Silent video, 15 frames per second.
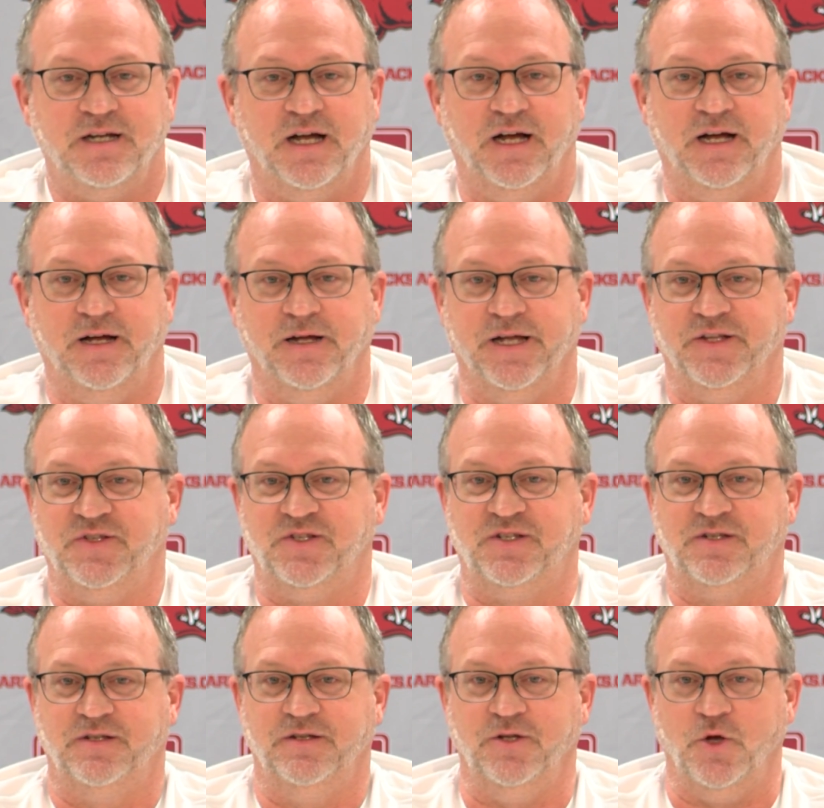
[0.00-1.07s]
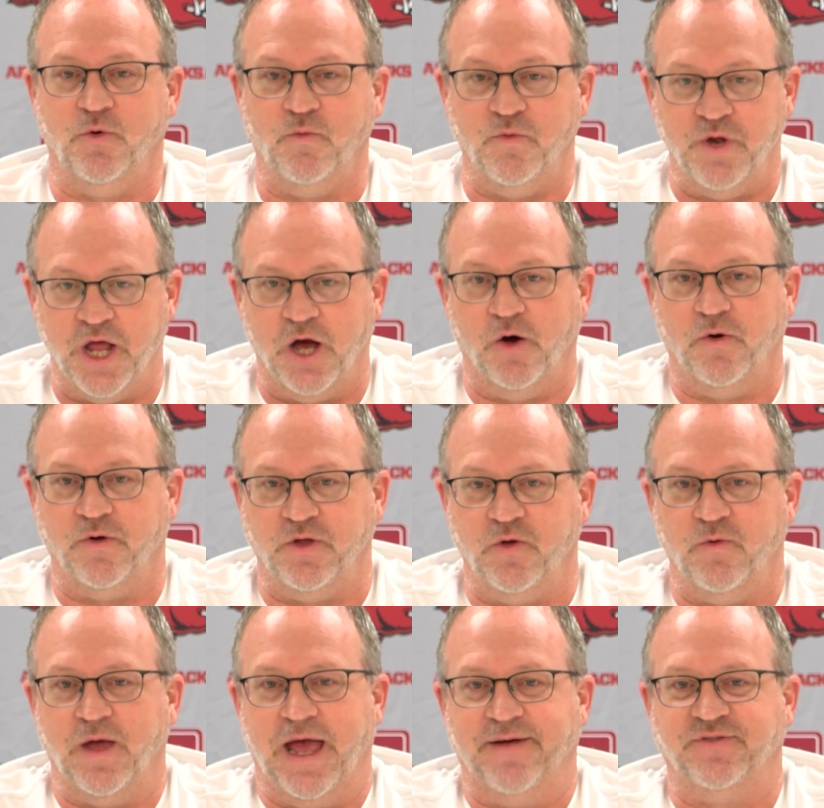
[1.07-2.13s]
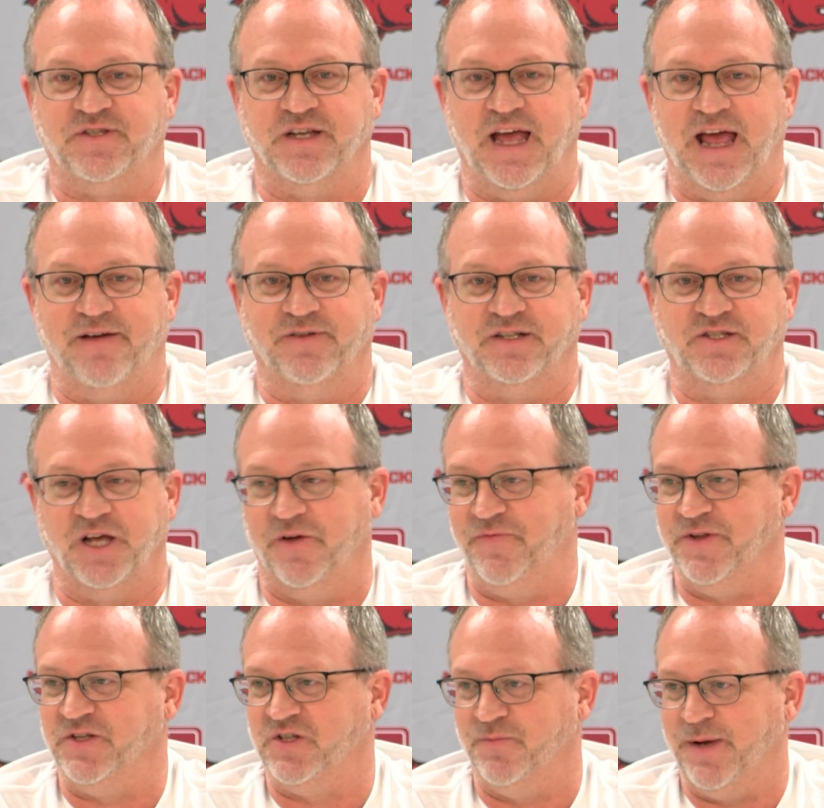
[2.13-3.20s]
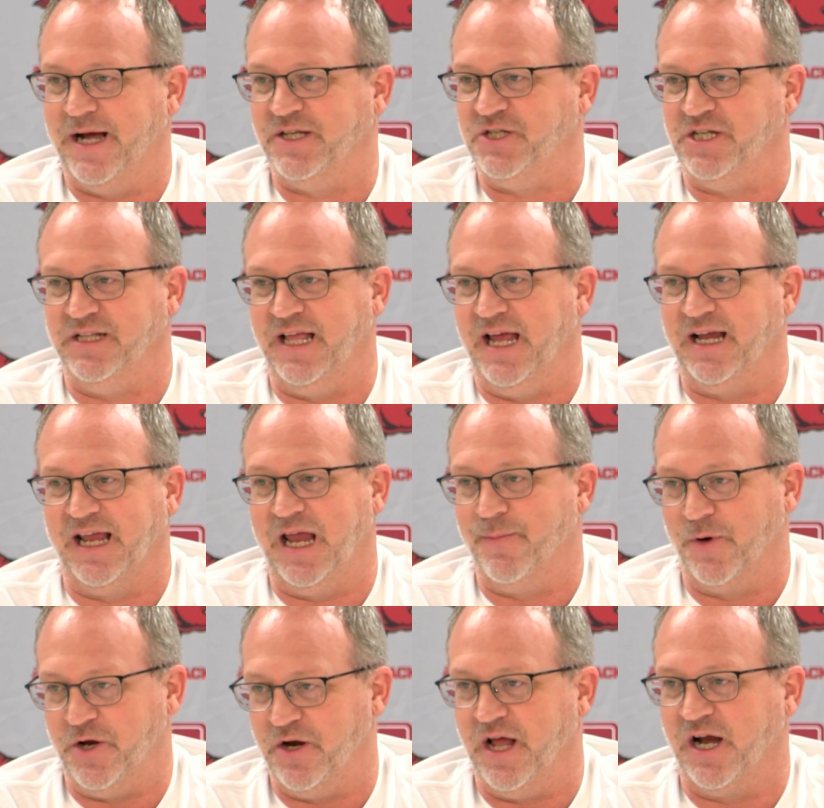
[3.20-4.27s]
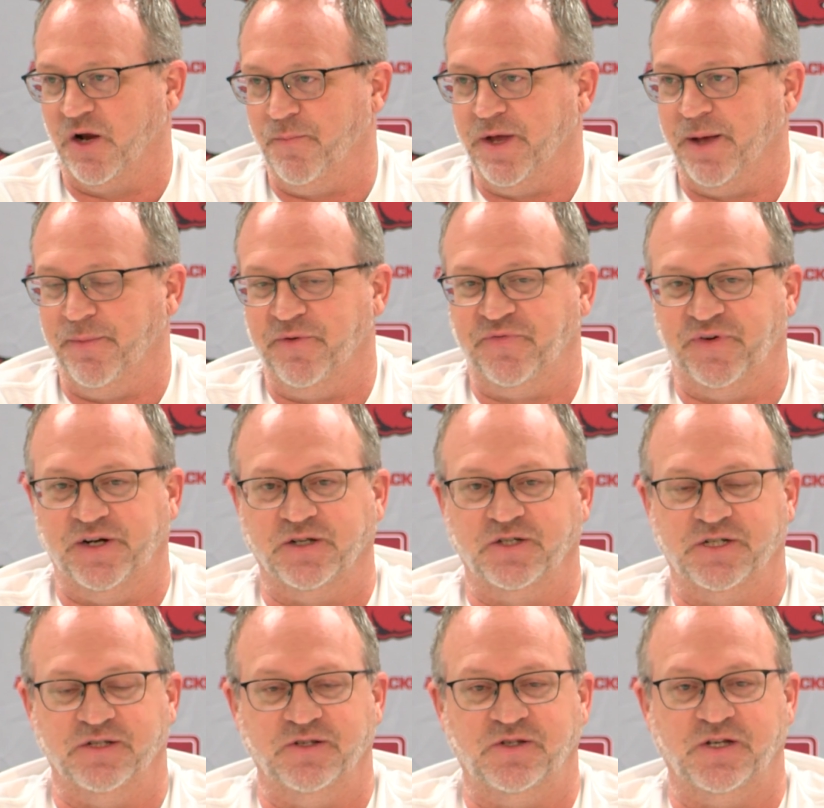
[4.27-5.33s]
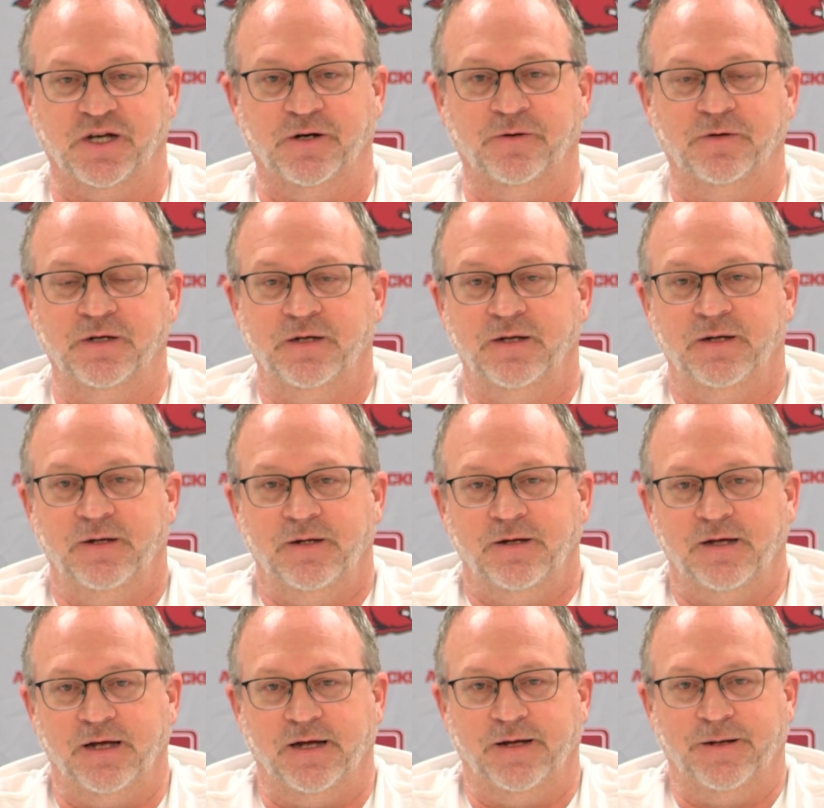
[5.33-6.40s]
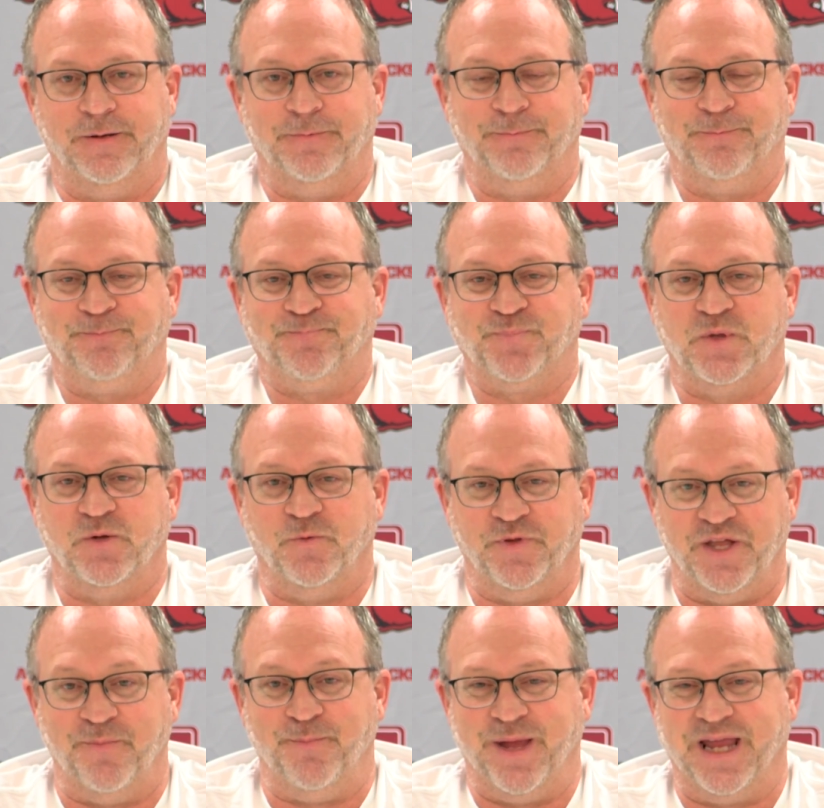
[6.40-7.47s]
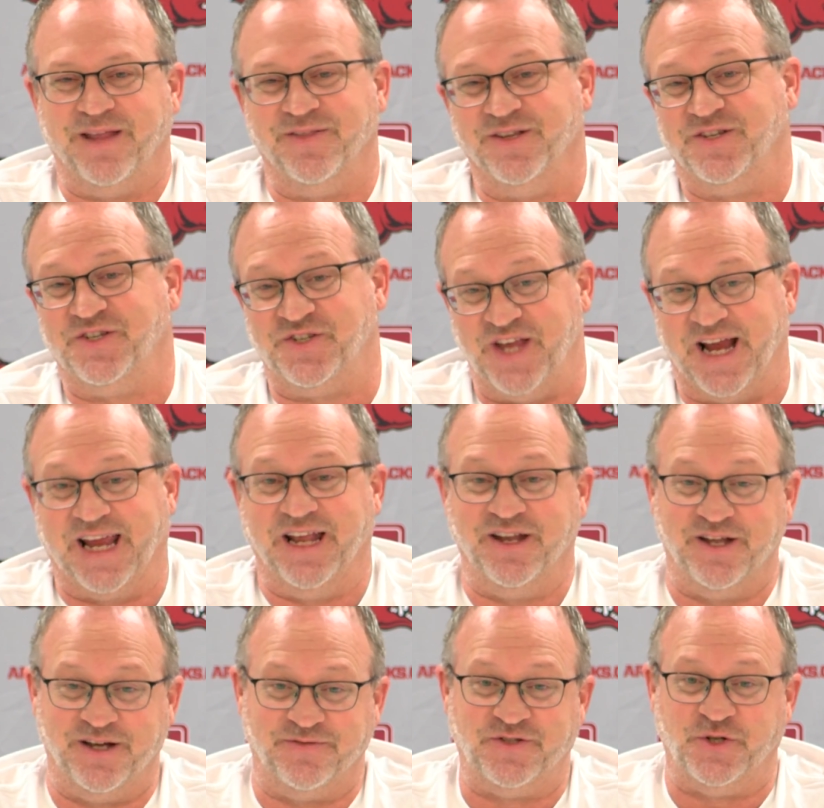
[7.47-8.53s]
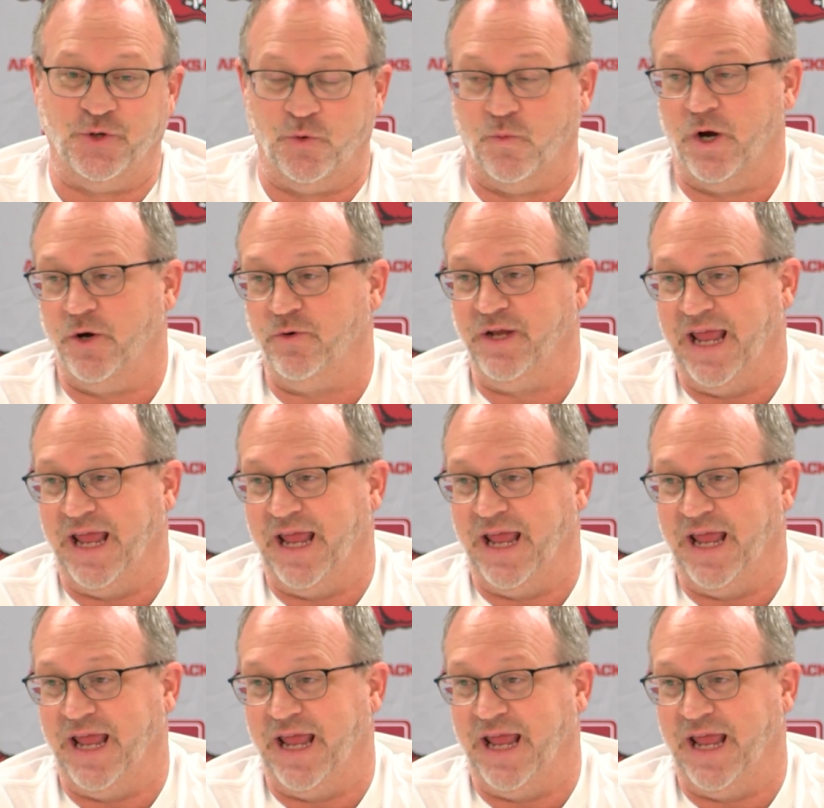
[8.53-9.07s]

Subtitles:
It's you know you have to have a toughness about you in that game or you're not going to be able to function. So with it being the second of two road